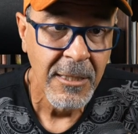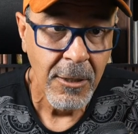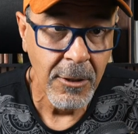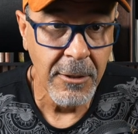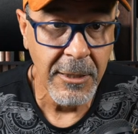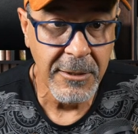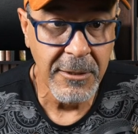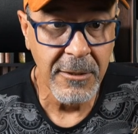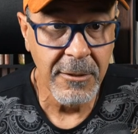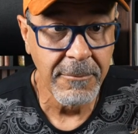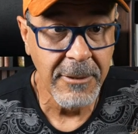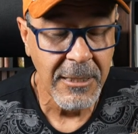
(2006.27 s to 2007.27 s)
or it
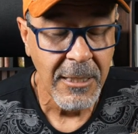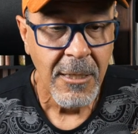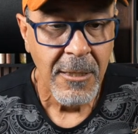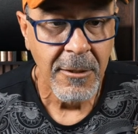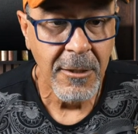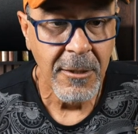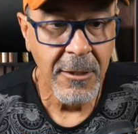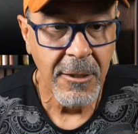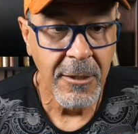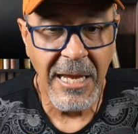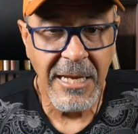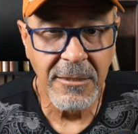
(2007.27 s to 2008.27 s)
doesn't mean
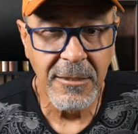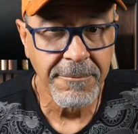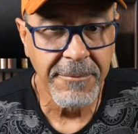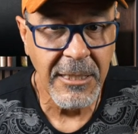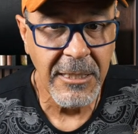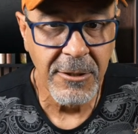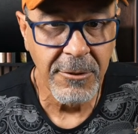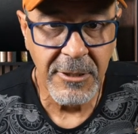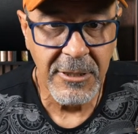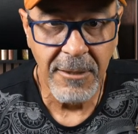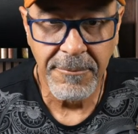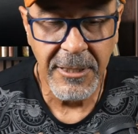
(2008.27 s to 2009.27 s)
saying something and doing
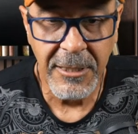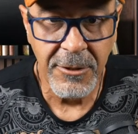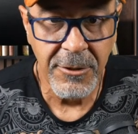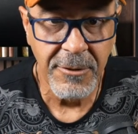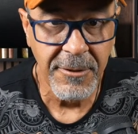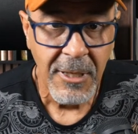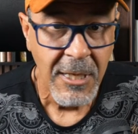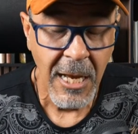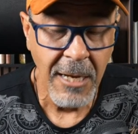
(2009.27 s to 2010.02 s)
something are two different.